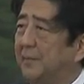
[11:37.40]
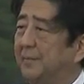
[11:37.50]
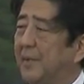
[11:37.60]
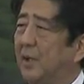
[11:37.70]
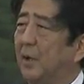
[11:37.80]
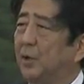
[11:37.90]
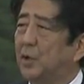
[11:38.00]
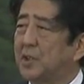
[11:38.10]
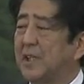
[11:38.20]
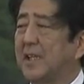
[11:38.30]
The
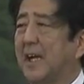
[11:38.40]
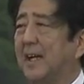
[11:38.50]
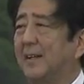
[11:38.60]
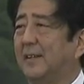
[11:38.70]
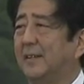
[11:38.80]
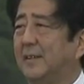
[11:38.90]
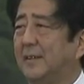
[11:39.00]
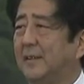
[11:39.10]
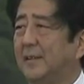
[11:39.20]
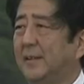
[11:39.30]
words passed
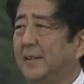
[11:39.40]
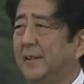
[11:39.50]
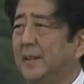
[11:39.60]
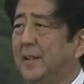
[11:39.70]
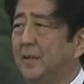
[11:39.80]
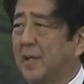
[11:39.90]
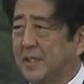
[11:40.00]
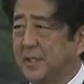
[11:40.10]
through my mind.